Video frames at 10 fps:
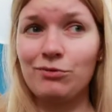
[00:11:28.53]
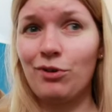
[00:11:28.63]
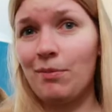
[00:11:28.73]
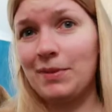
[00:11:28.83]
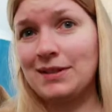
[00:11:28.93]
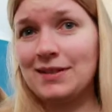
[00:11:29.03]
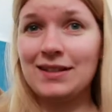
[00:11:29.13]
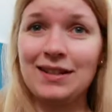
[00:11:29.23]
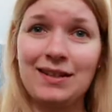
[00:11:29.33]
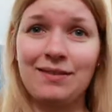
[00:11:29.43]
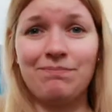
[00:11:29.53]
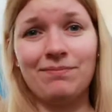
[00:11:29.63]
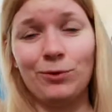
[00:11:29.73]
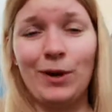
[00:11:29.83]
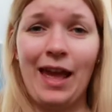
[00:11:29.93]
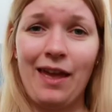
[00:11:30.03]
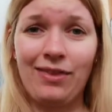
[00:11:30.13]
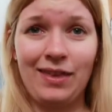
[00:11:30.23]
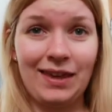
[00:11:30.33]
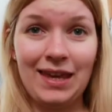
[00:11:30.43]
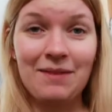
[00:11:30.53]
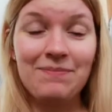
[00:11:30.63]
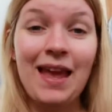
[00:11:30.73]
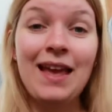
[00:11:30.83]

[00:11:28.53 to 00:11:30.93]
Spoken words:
romancy YA thingy.